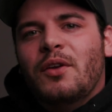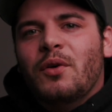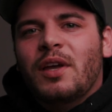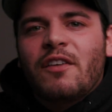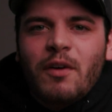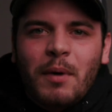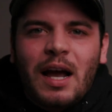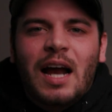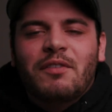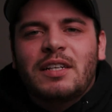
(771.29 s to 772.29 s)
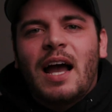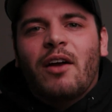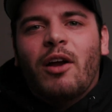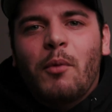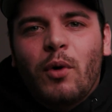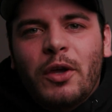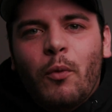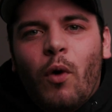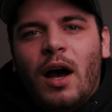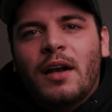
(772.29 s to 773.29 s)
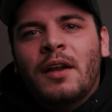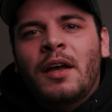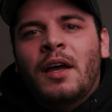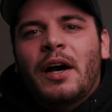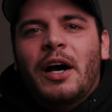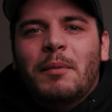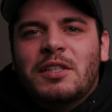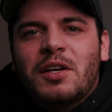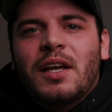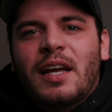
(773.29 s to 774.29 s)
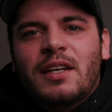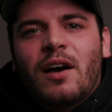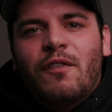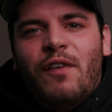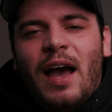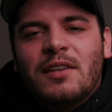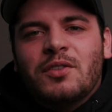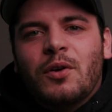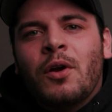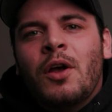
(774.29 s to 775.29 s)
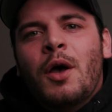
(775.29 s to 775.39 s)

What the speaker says: and you can give them a kind of a diagram of what you want, it's gonna get done faster.